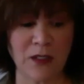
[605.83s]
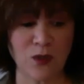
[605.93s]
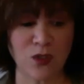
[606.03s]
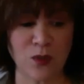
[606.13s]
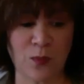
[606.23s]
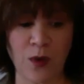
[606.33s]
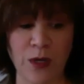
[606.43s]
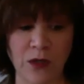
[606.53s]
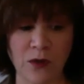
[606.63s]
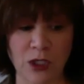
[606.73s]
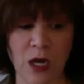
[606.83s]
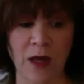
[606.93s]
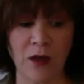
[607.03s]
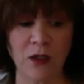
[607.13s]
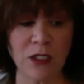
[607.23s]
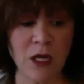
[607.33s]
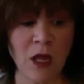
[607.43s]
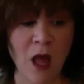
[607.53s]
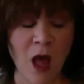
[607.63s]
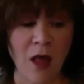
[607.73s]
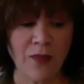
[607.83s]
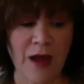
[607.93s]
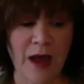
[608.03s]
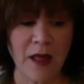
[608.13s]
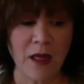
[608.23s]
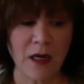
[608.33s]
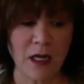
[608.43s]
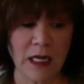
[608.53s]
as you're supporting your child, that